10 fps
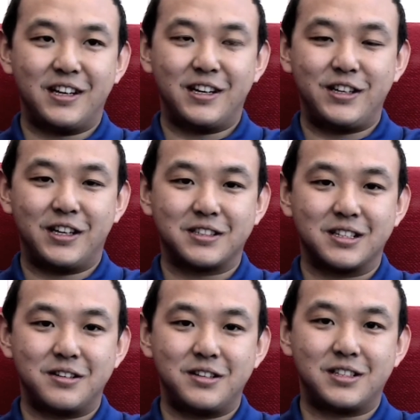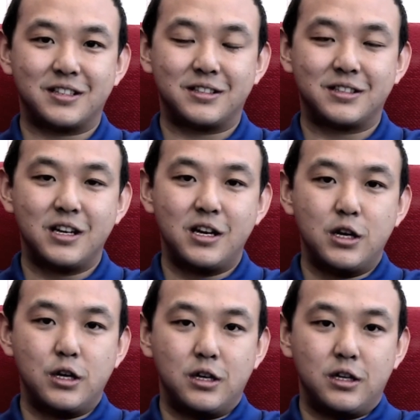young generations
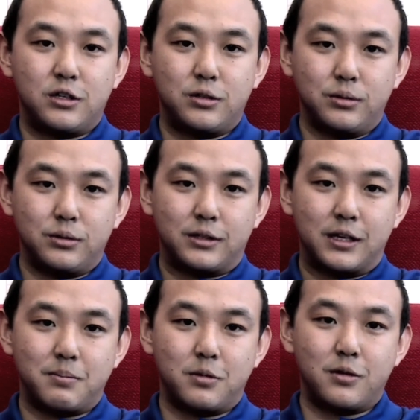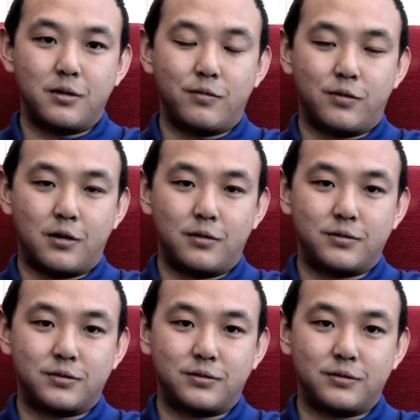to get more involved
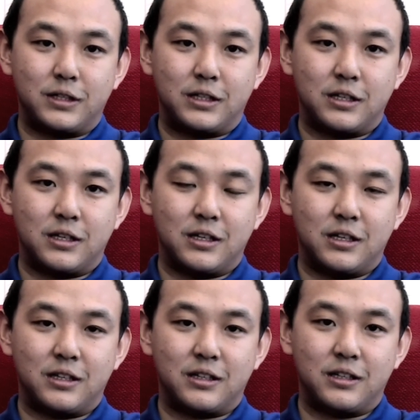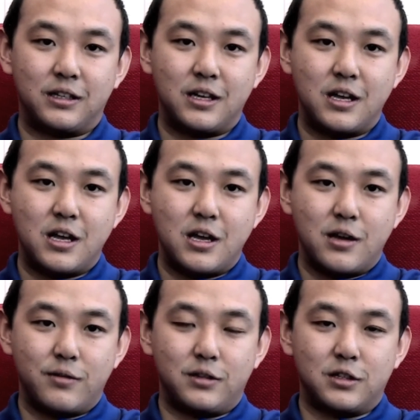with
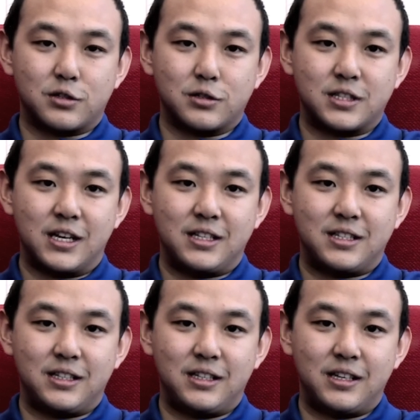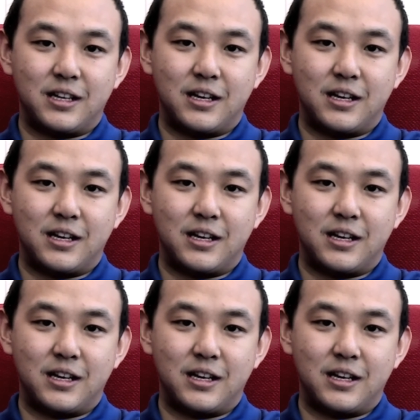the society.